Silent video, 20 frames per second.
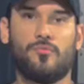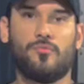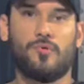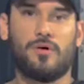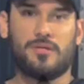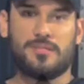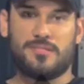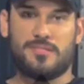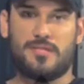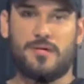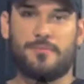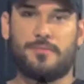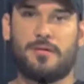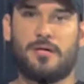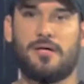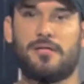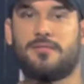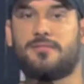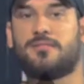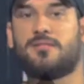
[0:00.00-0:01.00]
What's up,
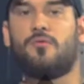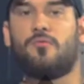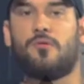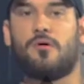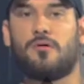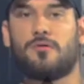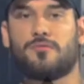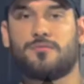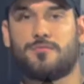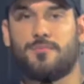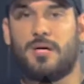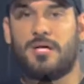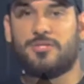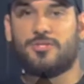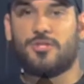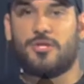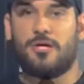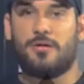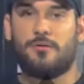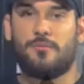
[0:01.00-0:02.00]
guys? Welcome to my
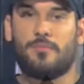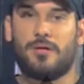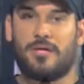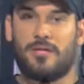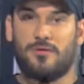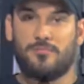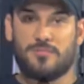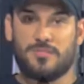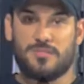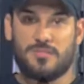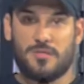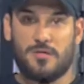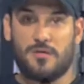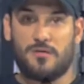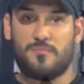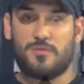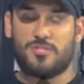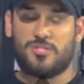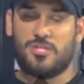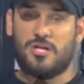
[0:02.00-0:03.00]
channel. My name is
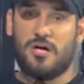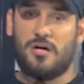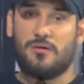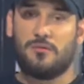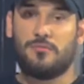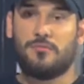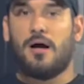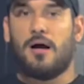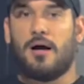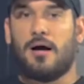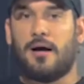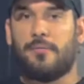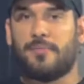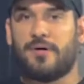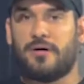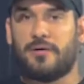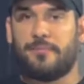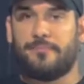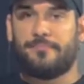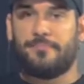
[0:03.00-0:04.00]
Doug Machado. I'm
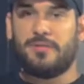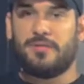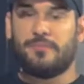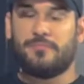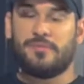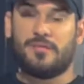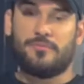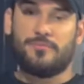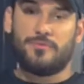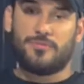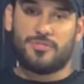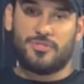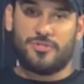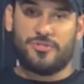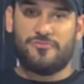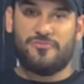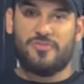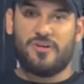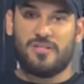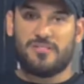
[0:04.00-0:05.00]
a BMW
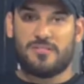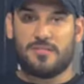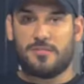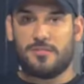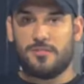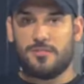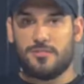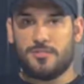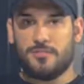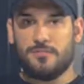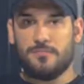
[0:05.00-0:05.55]
certified technician,